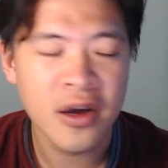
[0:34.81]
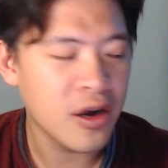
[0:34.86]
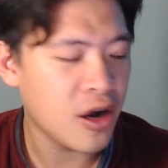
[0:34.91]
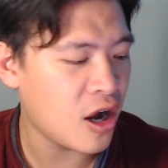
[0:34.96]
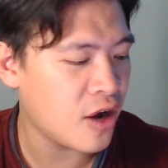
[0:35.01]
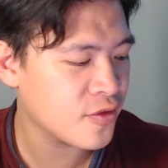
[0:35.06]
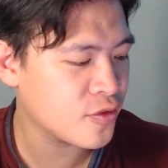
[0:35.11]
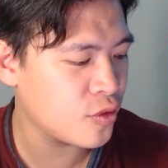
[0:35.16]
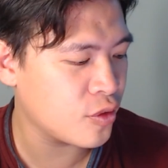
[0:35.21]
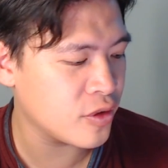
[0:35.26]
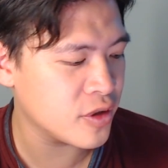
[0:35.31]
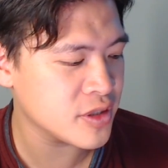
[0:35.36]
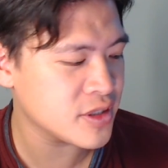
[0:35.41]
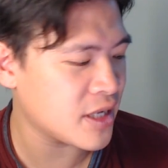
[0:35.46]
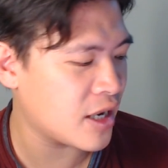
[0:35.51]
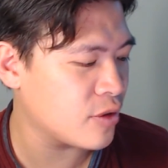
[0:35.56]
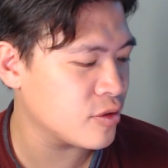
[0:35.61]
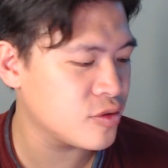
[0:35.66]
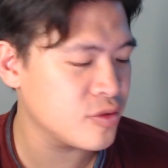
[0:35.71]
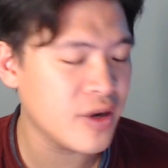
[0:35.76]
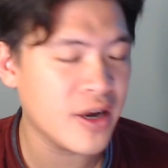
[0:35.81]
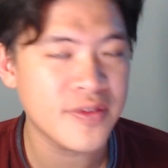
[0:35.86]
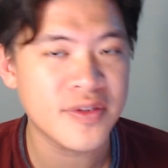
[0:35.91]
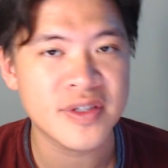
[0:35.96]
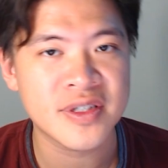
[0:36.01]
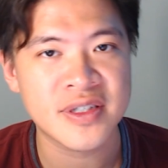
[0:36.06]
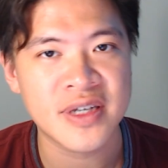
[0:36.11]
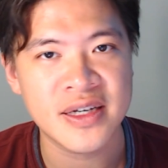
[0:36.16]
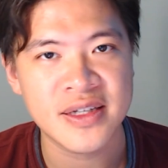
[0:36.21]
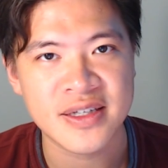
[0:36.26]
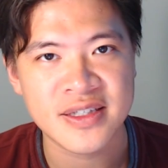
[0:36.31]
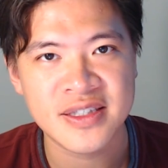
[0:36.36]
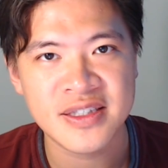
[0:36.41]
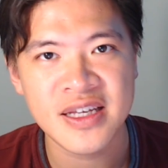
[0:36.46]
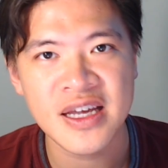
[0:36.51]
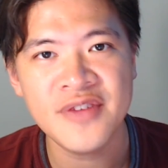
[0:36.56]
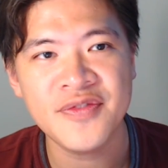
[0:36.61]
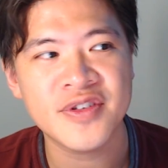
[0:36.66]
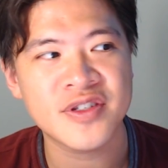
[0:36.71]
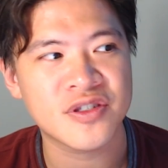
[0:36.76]
Of course, I do have to say the
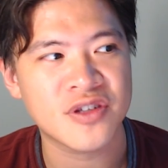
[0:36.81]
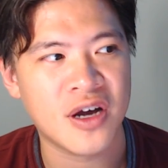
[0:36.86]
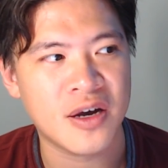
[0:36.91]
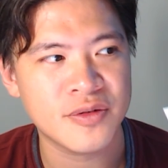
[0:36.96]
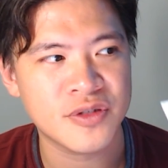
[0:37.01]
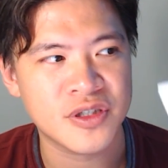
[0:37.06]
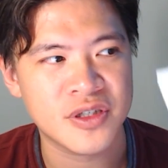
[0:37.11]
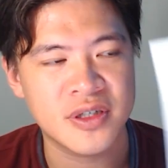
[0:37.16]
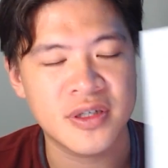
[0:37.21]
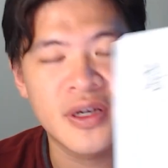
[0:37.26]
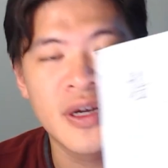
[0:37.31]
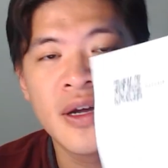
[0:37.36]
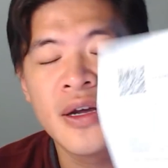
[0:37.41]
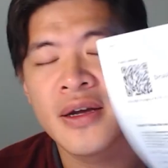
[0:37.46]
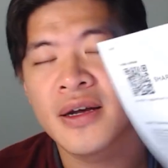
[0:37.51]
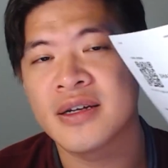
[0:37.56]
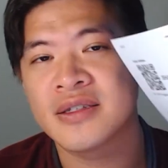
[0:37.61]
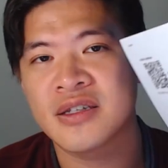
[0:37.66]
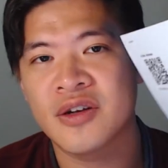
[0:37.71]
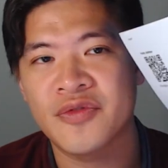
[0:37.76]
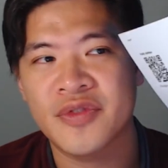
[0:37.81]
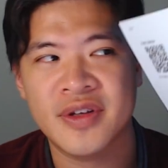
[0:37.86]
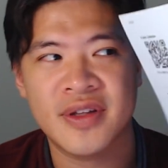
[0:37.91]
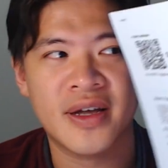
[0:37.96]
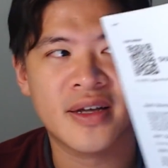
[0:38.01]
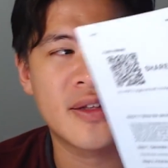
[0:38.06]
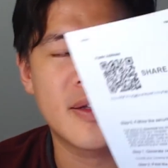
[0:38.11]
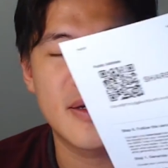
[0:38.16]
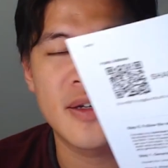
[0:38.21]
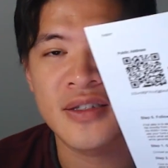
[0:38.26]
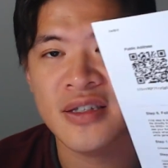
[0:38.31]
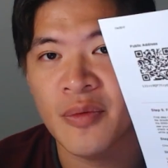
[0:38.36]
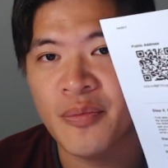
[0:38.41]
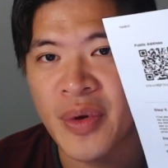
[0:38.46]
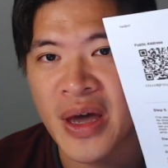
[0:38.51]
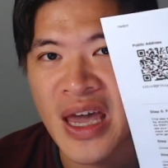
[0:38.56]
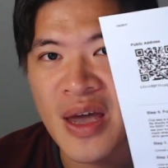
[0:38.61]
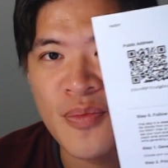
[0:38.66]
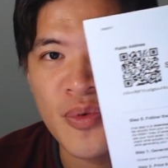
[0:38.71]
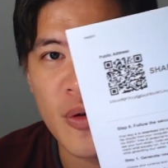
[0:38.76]
safest option is something like this, a
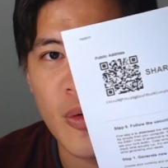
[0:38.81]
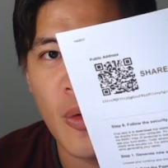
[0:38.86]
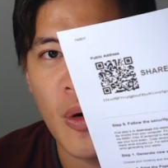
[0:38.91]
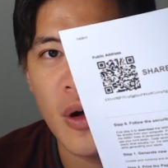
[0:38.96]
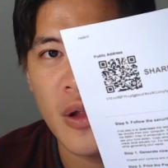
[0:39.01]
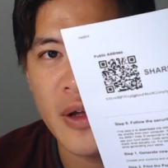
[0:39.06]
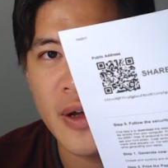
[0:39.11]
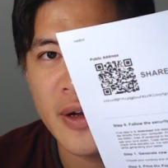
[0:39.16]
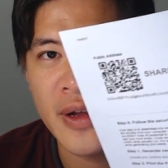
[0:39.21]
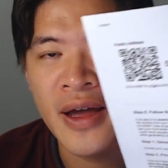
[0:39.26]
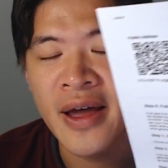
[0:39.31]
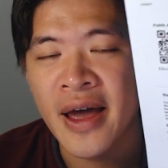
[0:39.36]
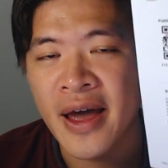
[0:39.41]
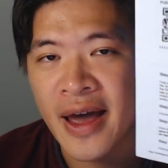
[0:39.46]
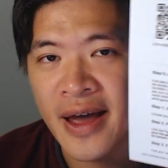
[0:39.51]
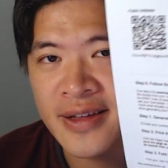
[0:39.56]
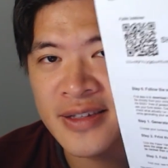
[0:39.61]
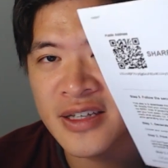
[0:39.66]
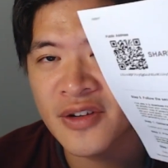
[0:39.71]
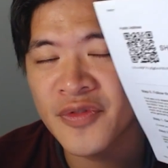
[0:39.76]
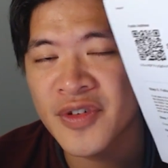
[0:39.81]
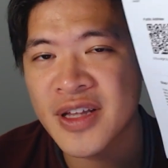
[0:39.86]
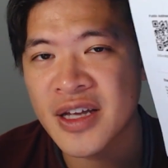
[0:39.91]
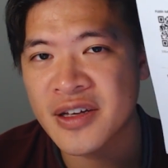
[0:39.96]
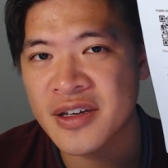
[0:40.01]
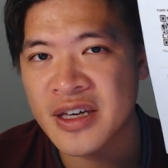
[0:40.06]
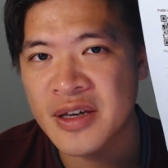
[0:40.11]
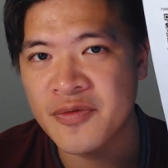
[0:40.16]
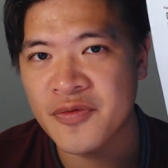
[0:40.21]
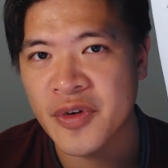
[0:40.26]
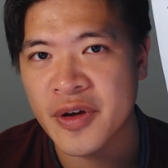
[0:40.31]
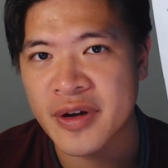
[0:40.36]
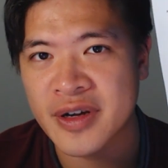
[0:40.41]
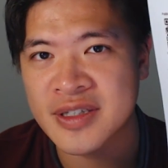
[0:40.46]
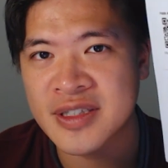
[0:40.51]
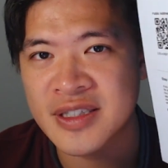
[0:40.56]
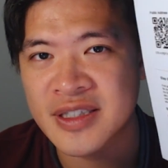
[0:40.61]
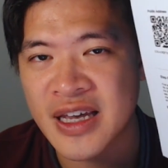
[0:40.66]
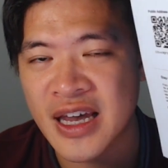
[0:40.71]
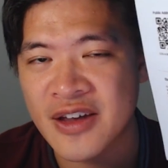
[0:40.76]
paper wallet, and something that you keep very
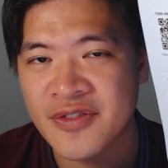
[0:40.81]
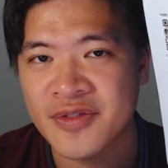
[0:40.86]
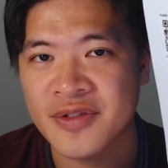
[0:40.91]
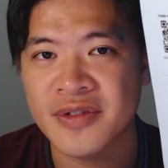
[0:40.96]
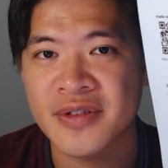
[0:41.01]
safe.